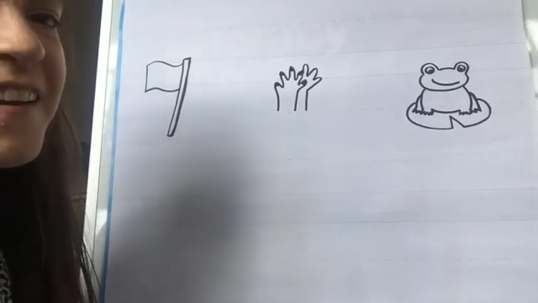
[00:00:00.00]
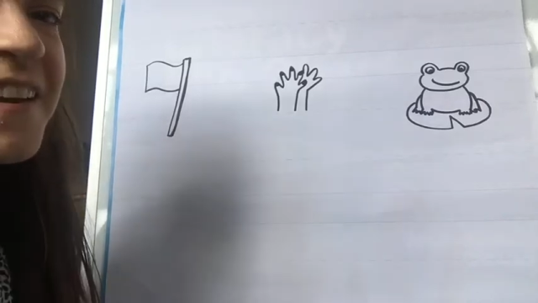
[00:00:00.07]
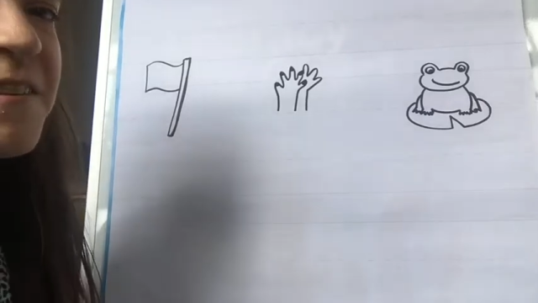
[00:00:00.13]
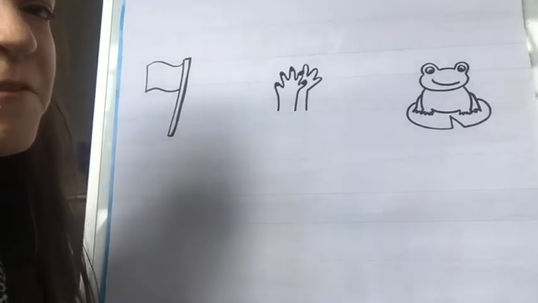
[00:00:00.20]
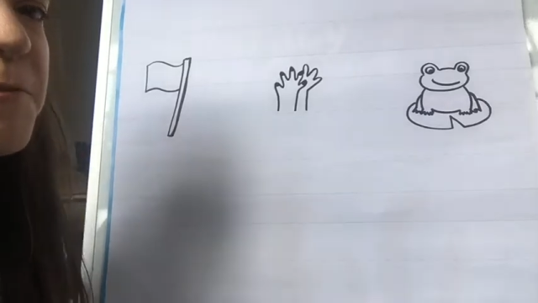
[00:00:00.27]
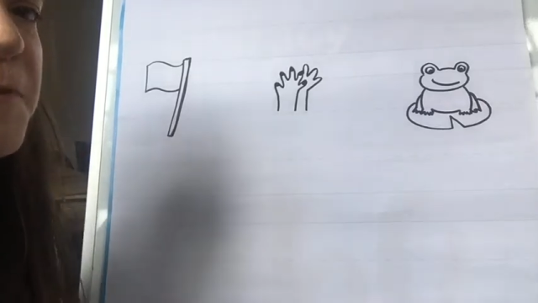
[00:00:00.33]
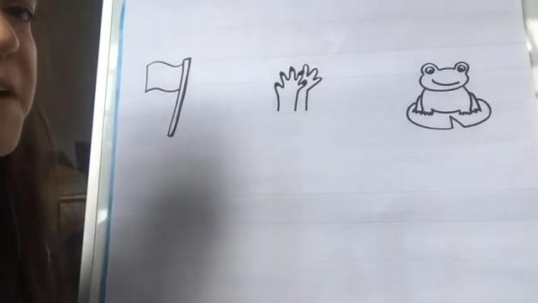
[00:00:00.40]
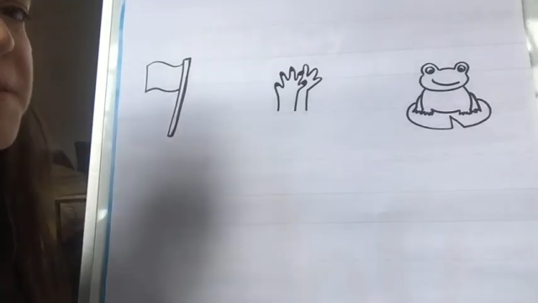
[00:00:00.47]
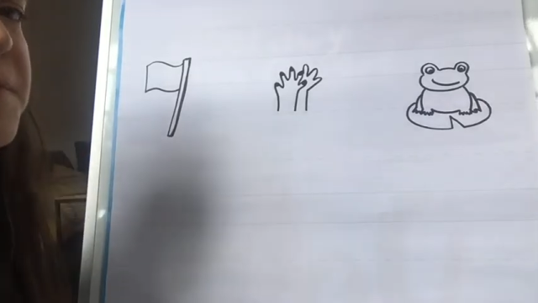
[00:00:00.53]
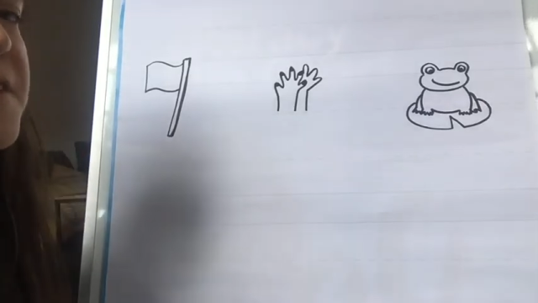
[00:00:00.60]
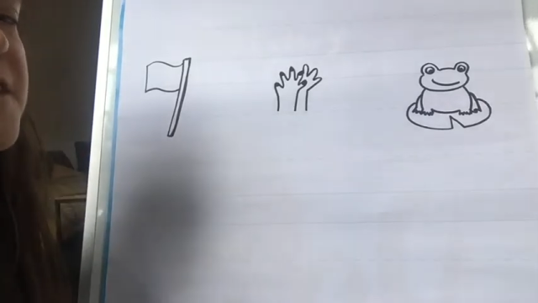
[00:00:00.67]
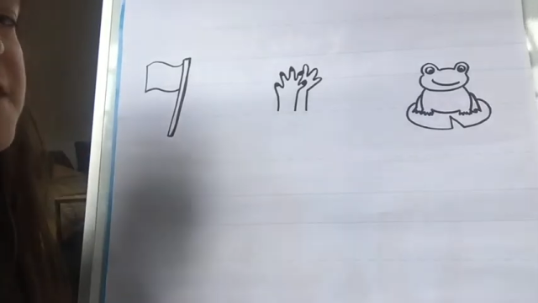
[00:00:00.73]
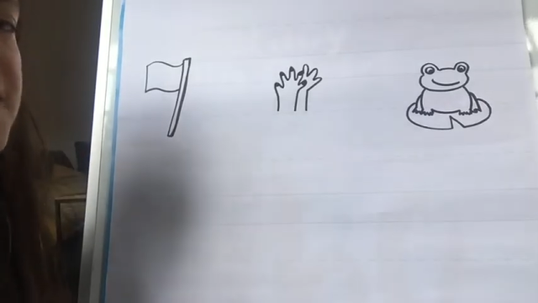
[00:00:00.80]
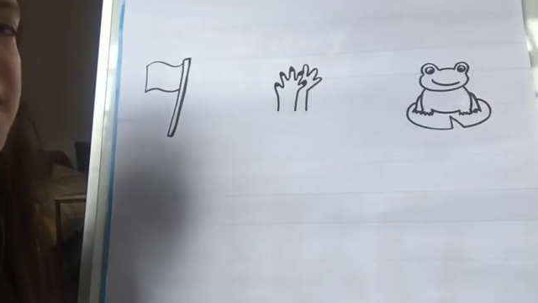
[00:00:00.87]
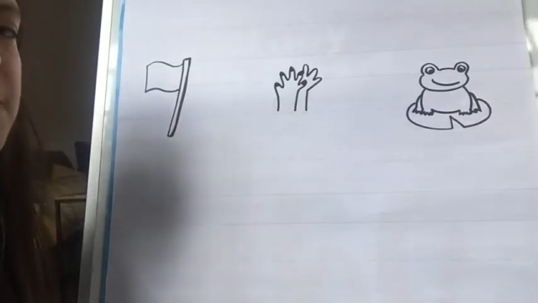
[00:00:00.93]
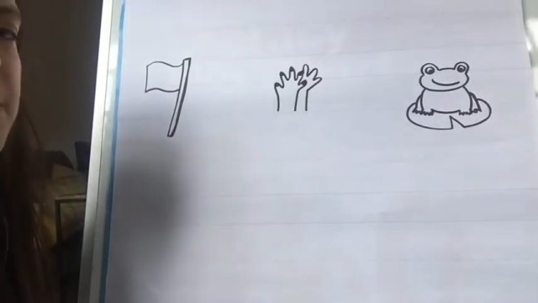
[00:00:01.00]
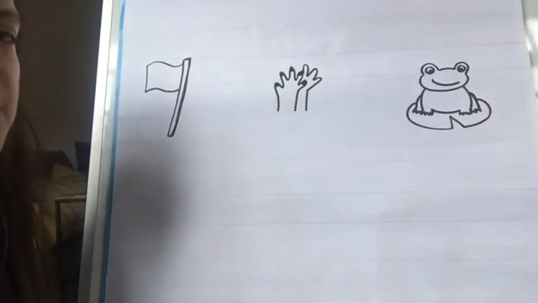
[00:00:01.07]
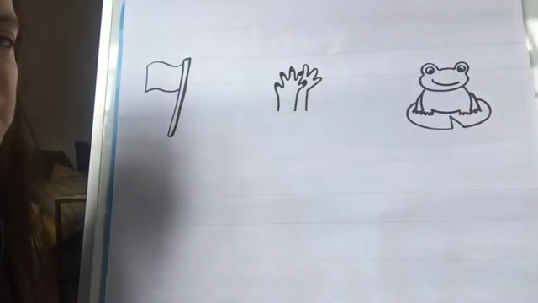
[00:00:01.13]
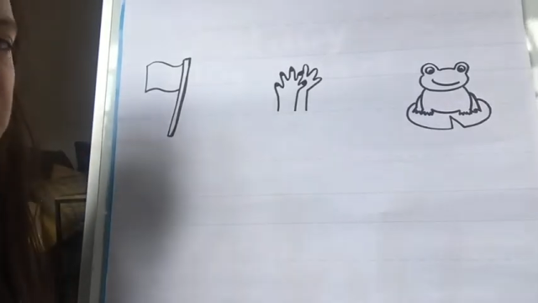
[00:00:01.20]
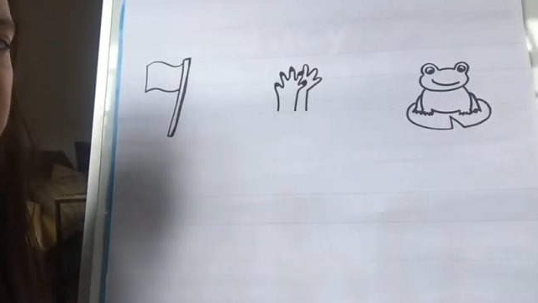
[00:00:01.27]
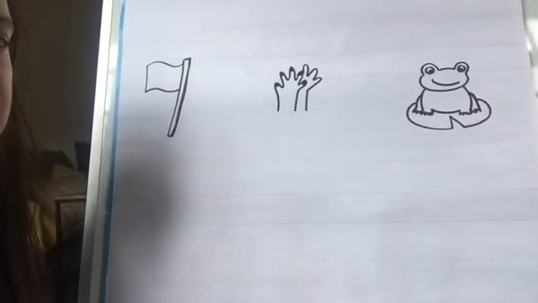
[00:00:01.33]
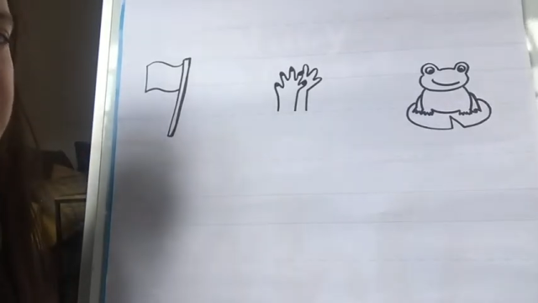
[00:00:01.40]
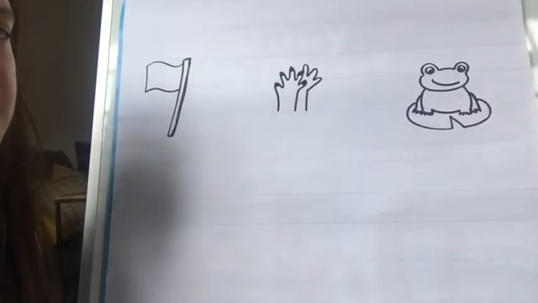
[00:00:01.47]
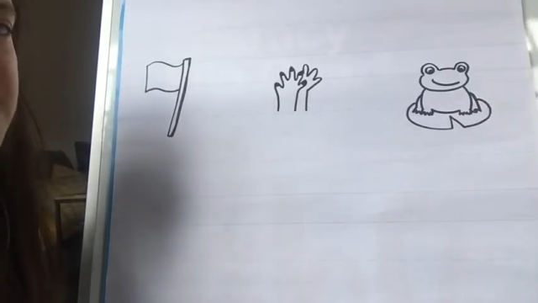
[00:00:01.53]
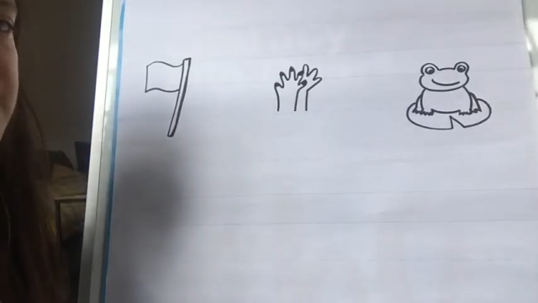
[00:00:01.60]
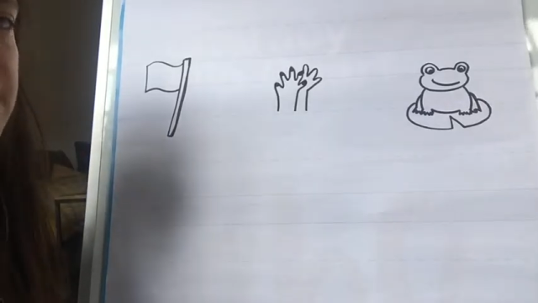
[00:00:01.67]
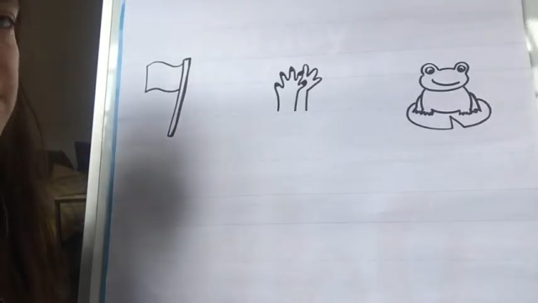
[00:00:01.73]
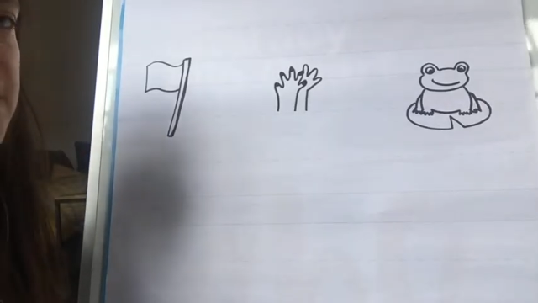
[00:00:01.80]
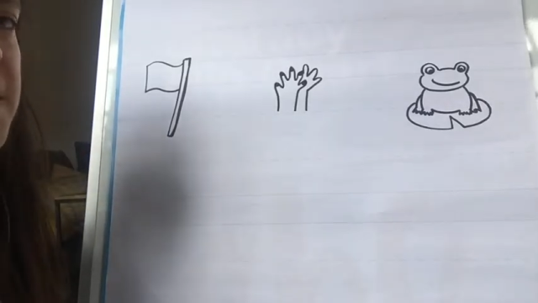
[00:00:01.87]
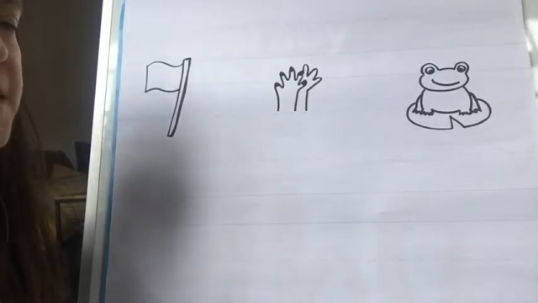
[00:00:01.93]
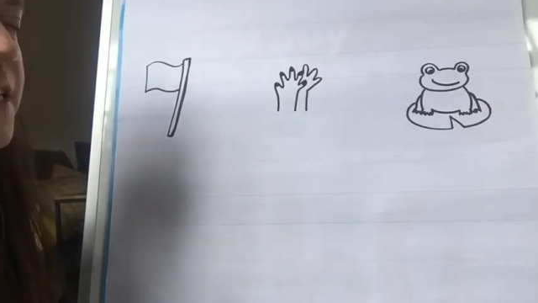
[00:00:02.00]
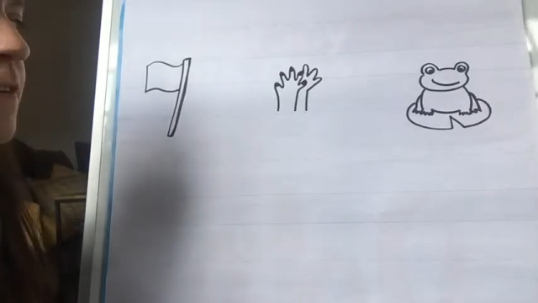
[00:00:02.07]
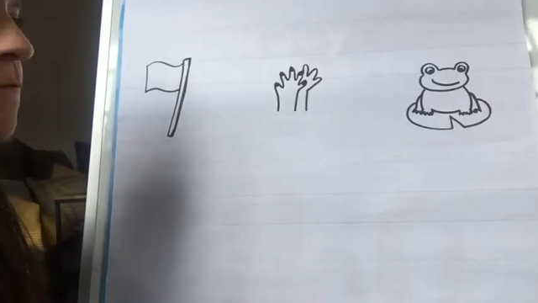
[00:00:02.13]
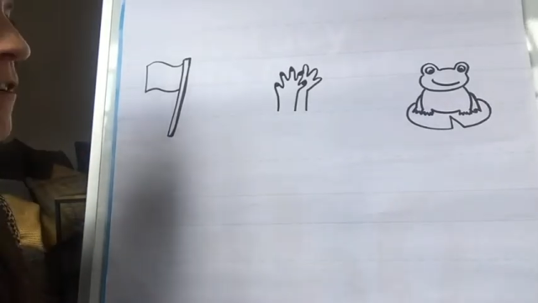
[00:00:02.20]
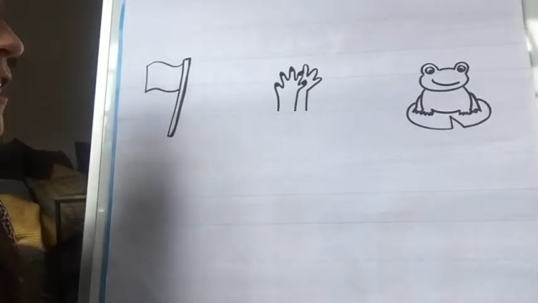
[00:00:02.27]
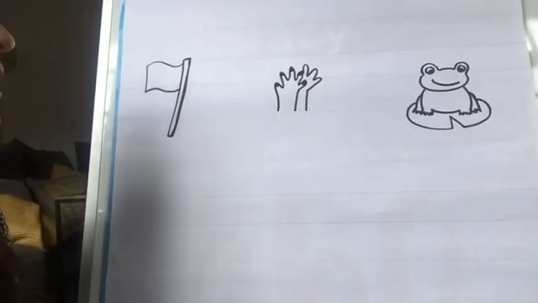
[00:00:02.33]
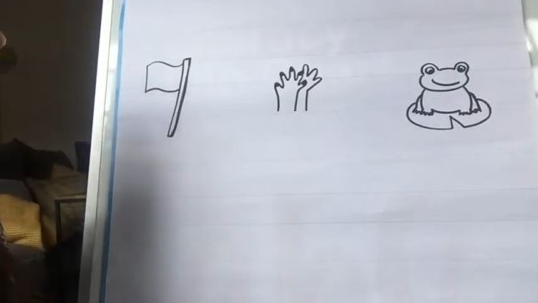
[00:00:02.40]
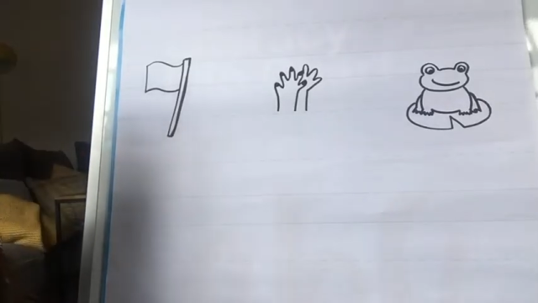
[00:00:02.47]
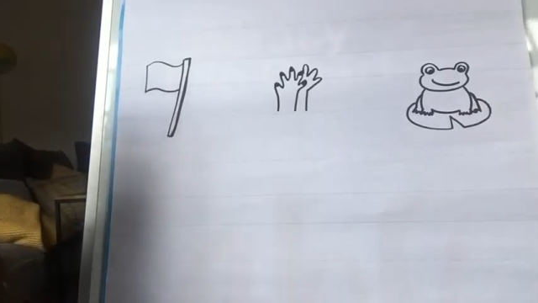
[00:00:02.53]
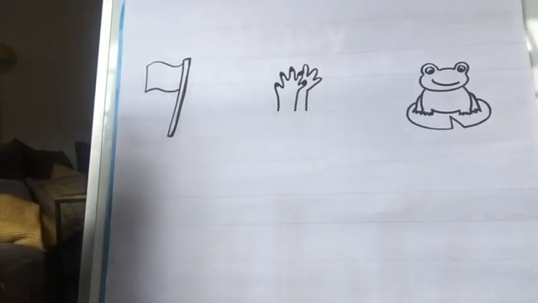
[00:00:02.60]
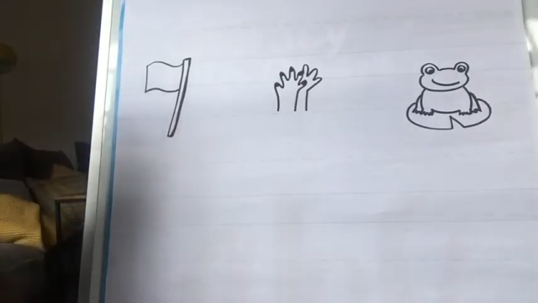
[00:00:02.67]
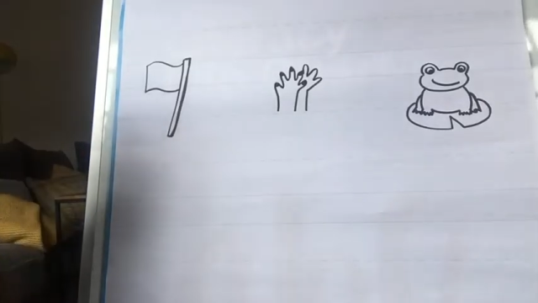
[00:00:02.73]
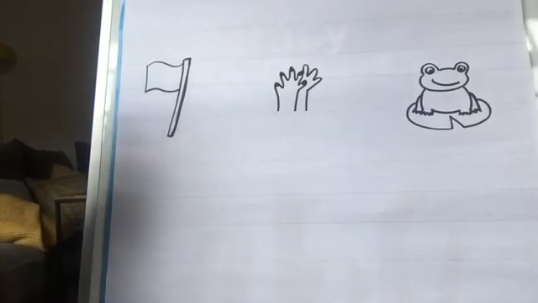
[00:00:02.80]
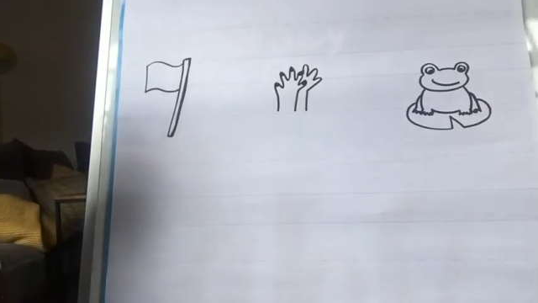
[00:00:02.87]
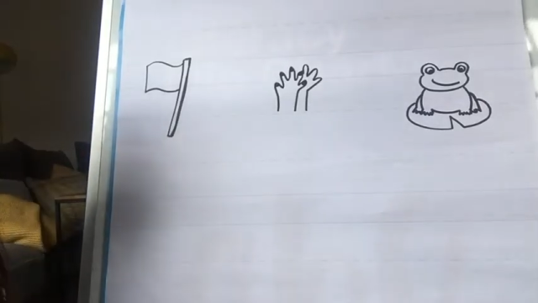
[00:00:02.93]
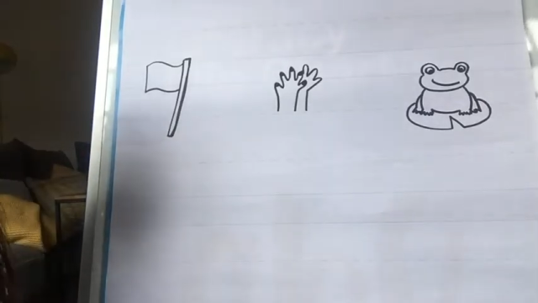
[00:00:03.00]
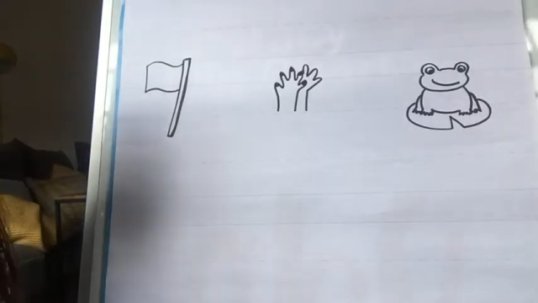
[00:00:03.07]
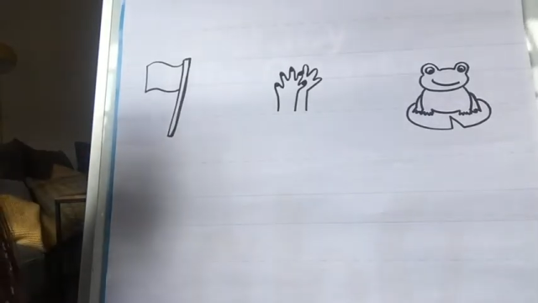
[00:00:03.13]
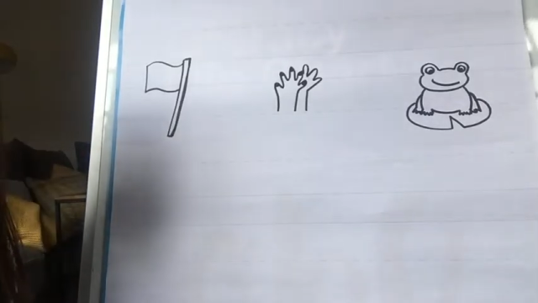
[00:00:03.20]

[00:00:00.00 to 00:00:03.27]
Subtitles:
No face is visible, so there are no lips to read.